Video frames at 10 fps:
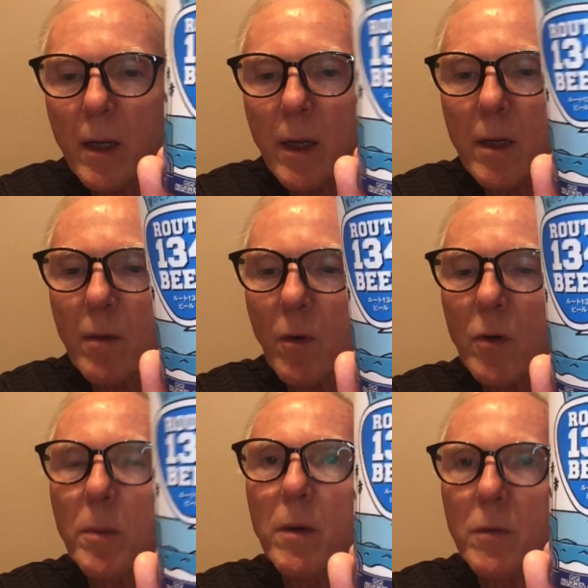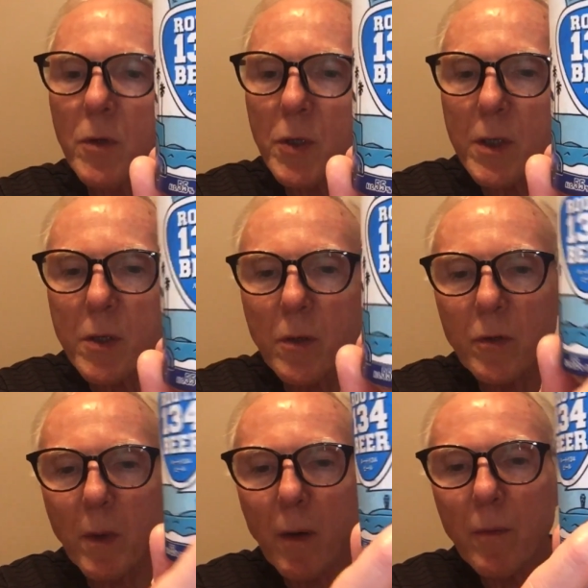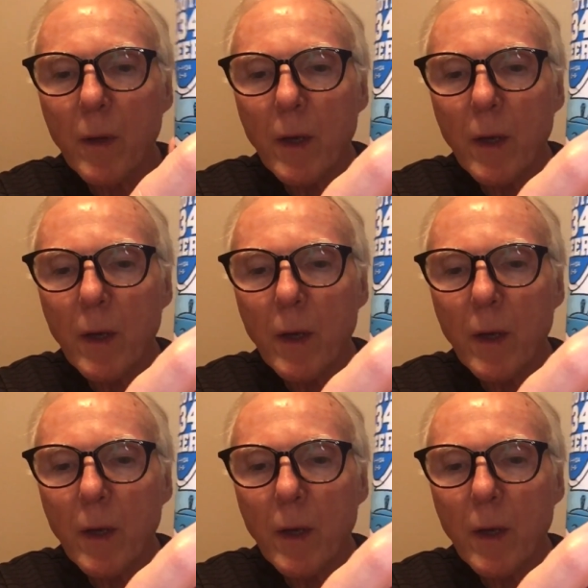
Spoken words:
and of course Mount Fuji too as well.